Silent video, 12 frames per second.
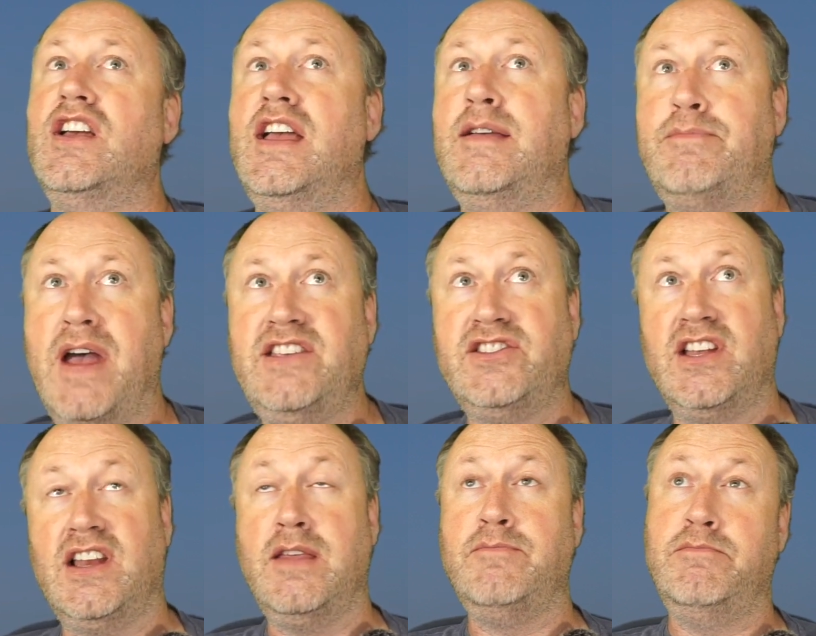It
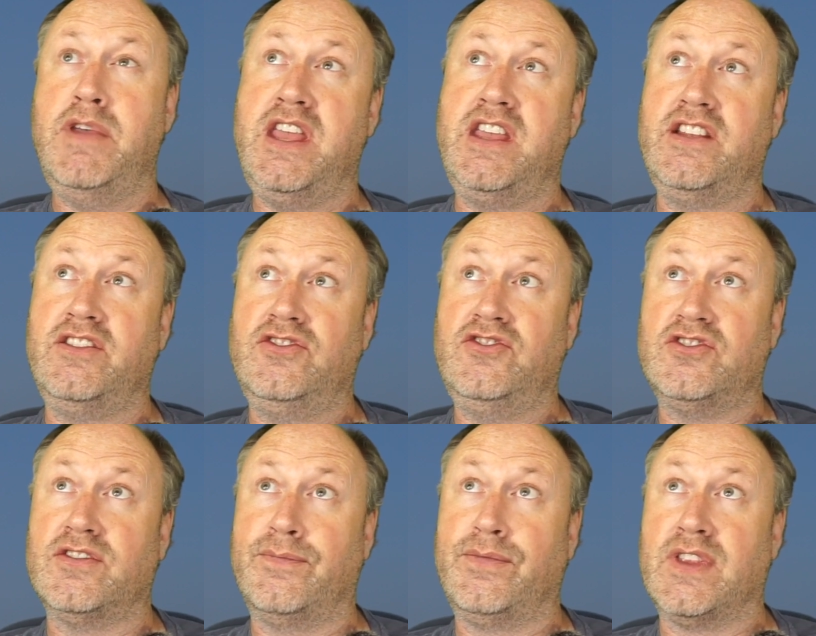basically means
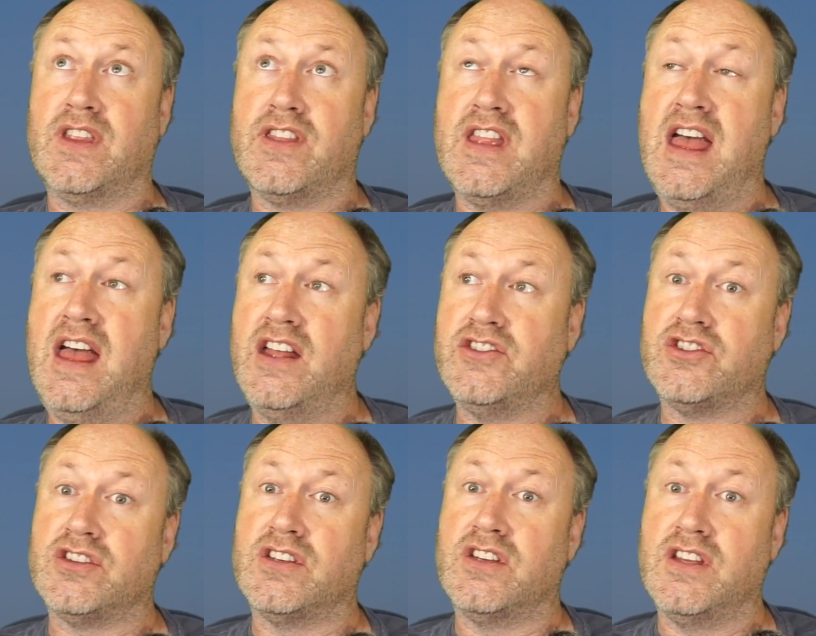
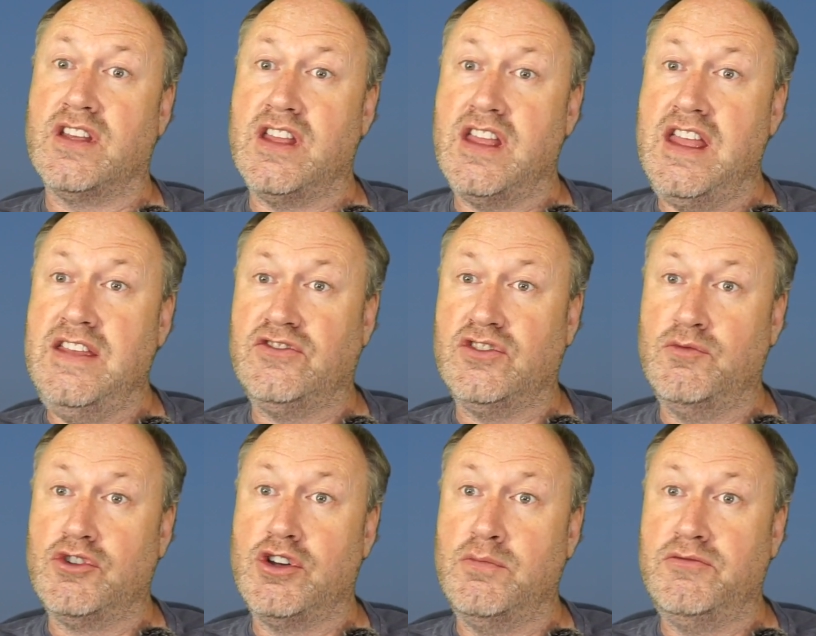that if
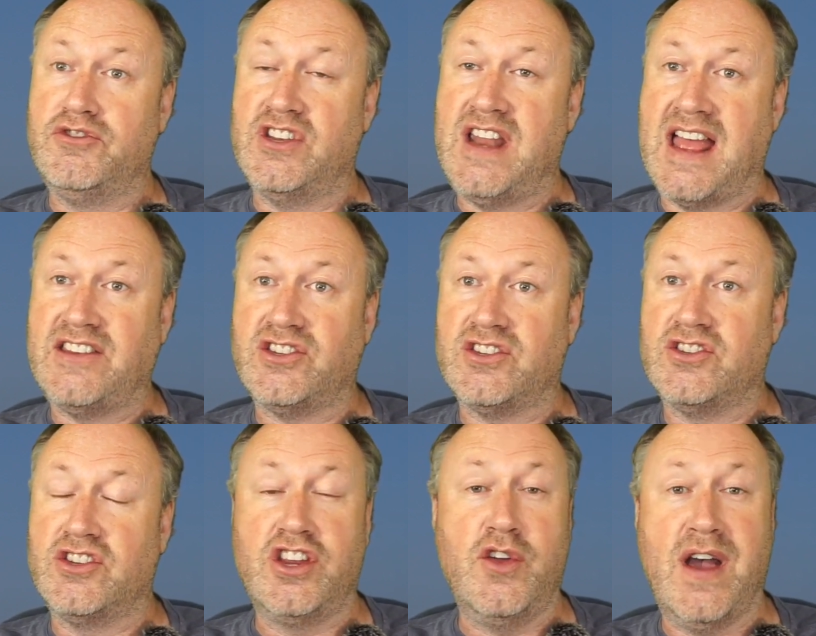someone comes and
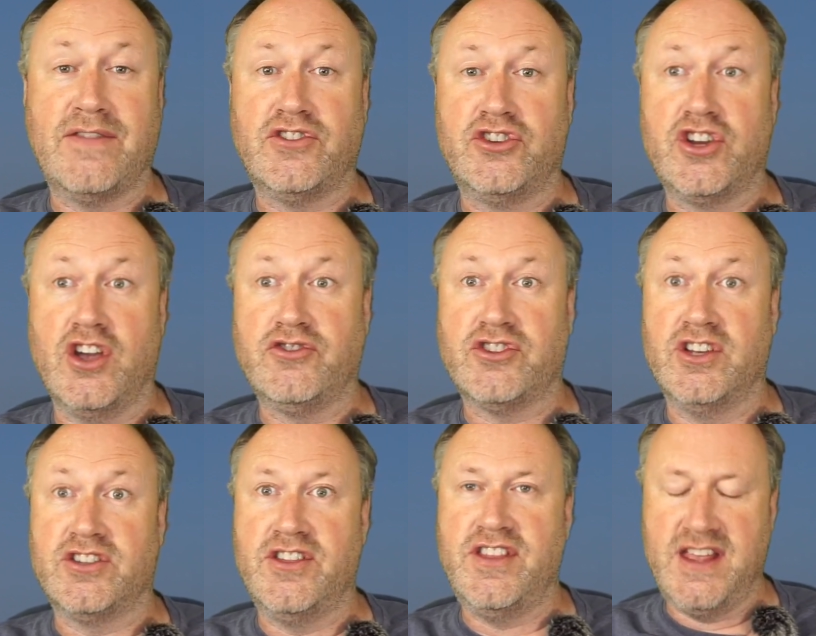asks, you have to show
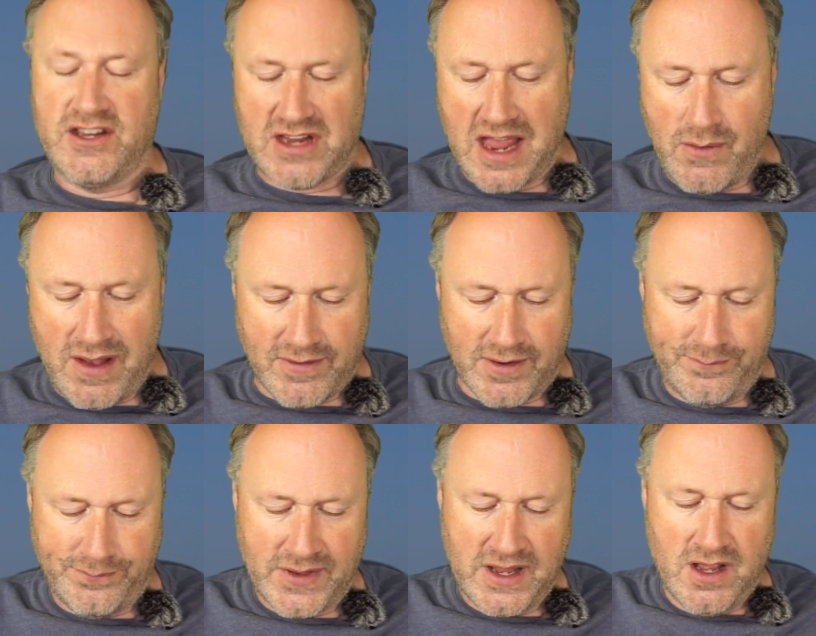certain things. However,
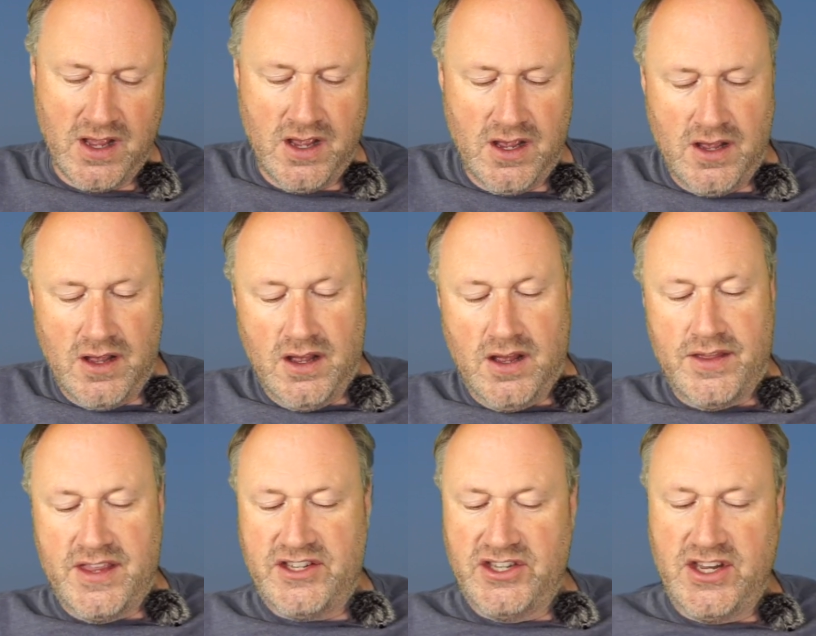
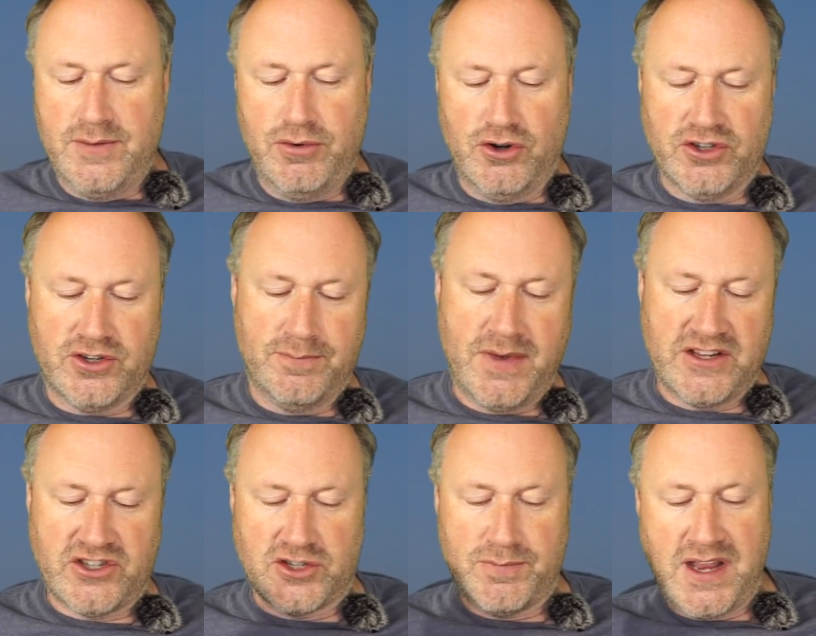this is the important bit.
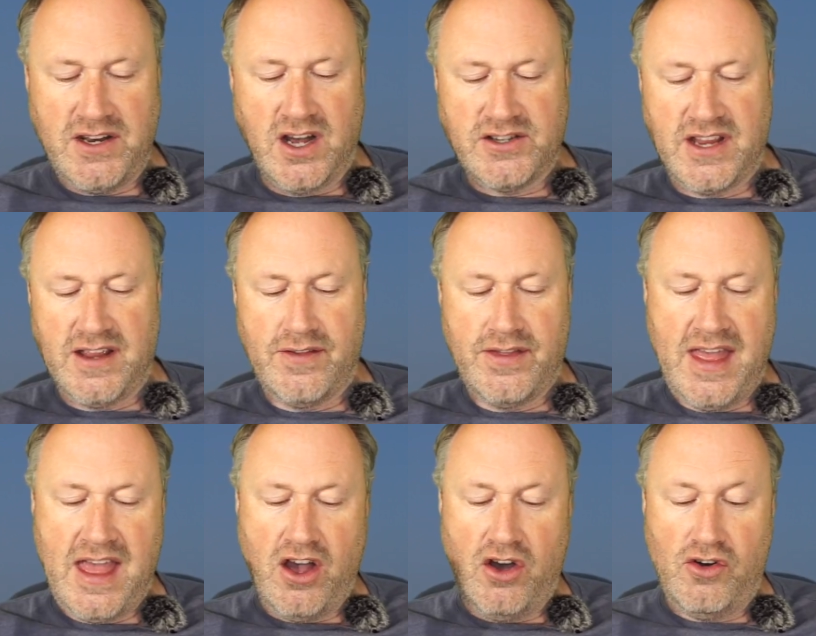So Spec 90,
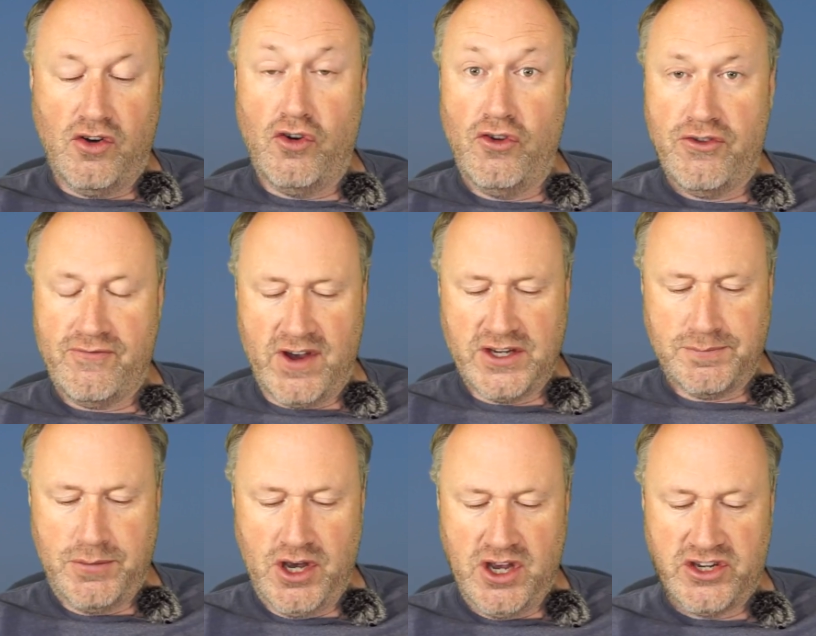there are authorised
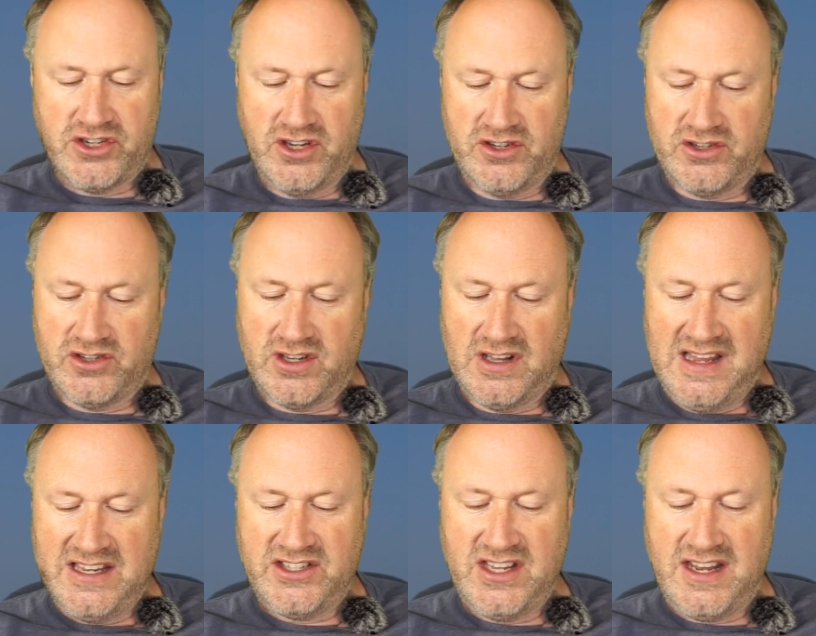persons
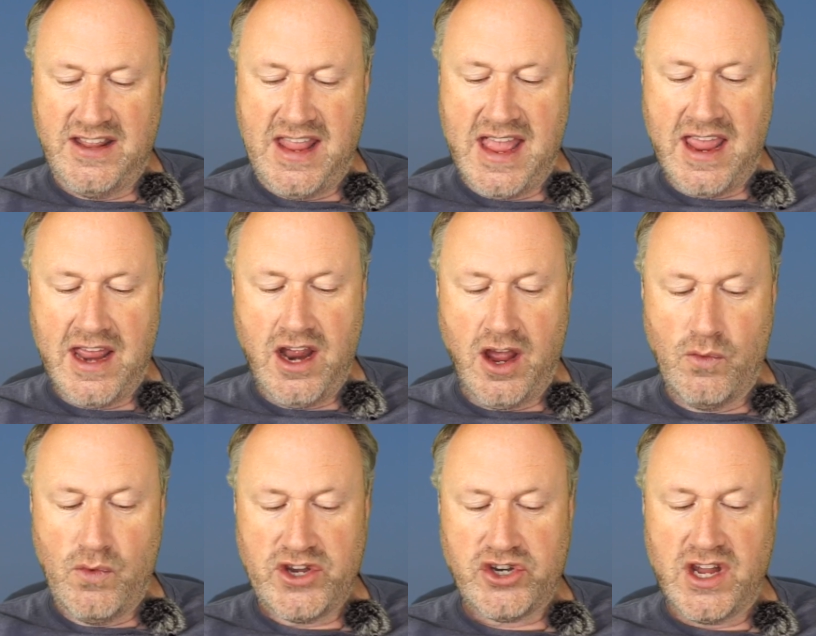listed in the ANO,
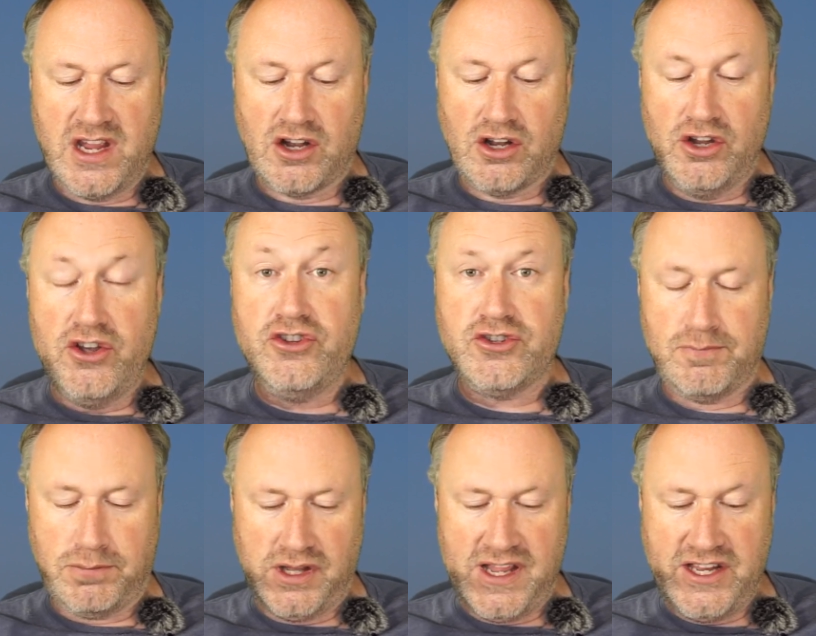which includes
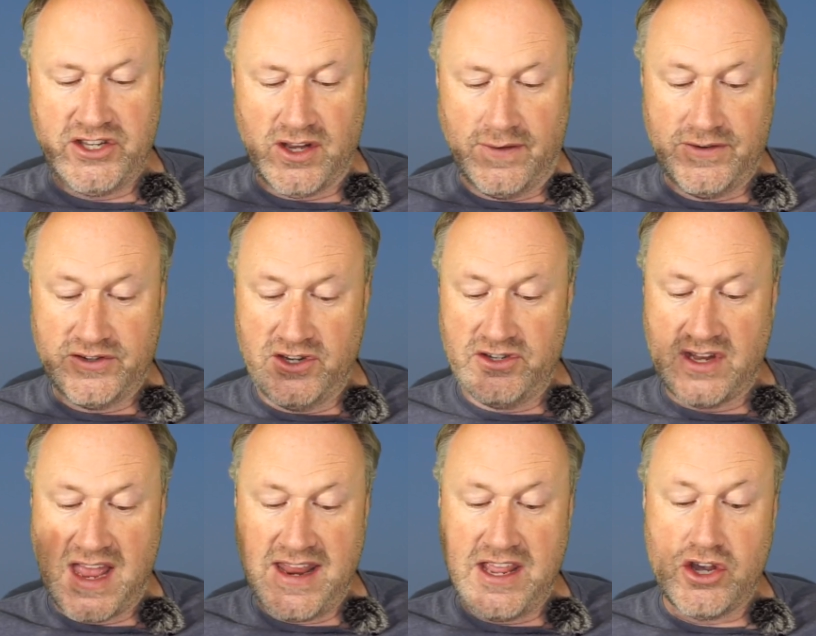police officers.
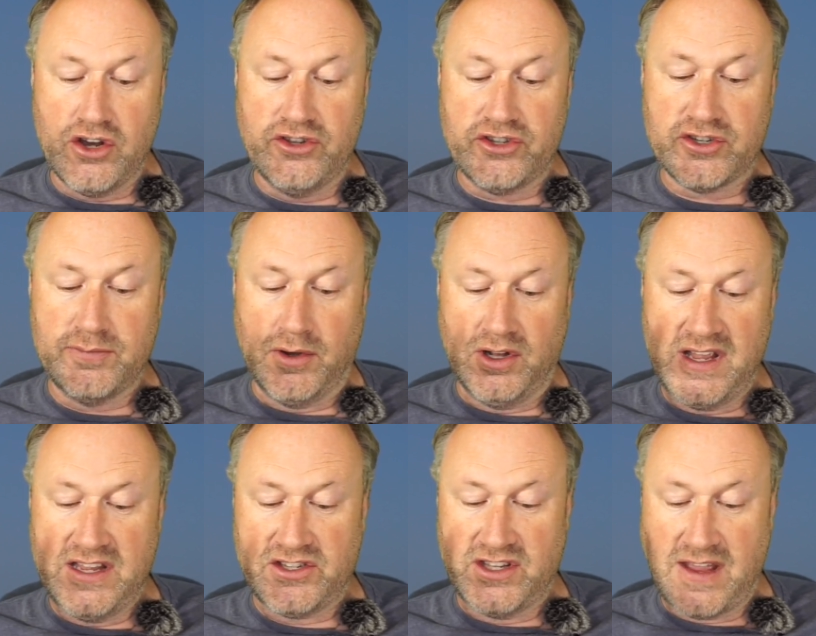Any constable
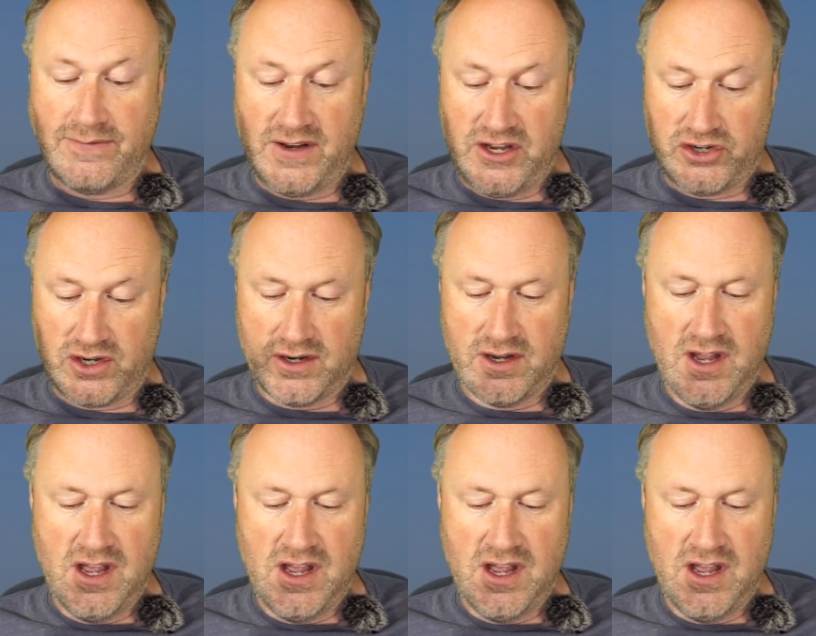is the definition.